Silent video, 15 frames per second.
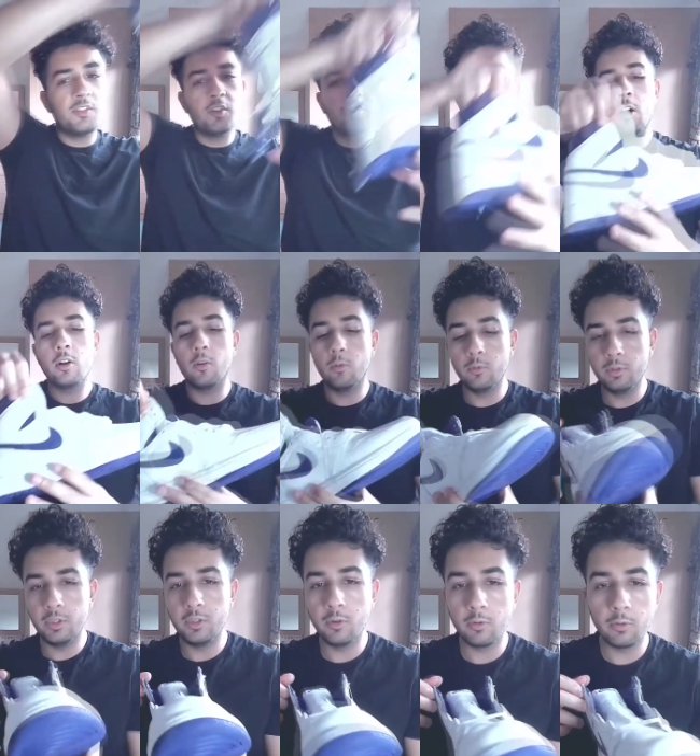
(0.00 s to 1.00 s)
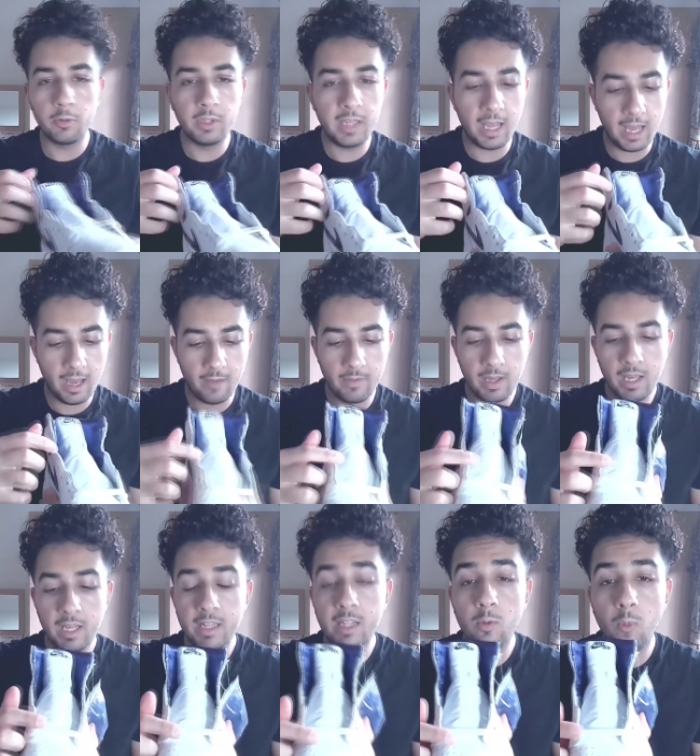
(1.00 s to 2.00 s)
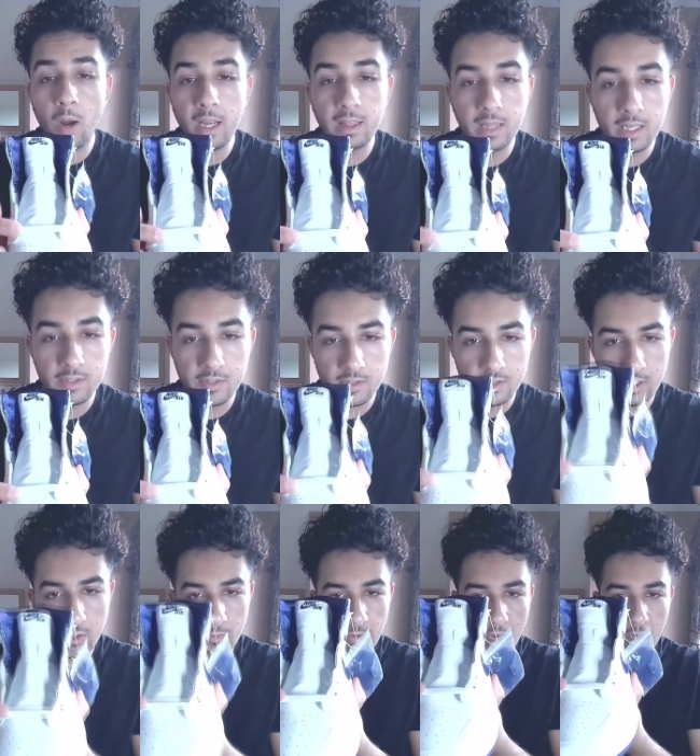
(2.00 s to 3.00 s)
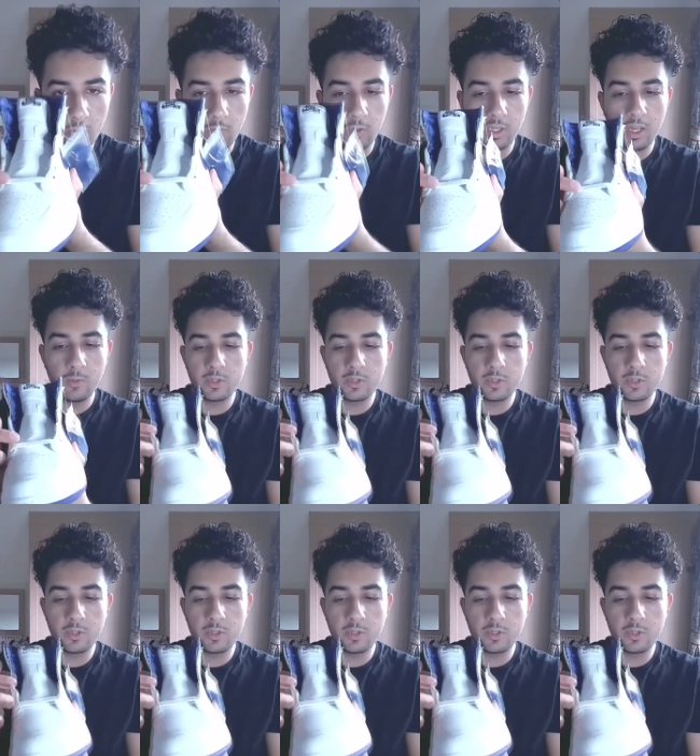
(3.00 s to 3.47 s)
you don't only have the white laces that you've got over here,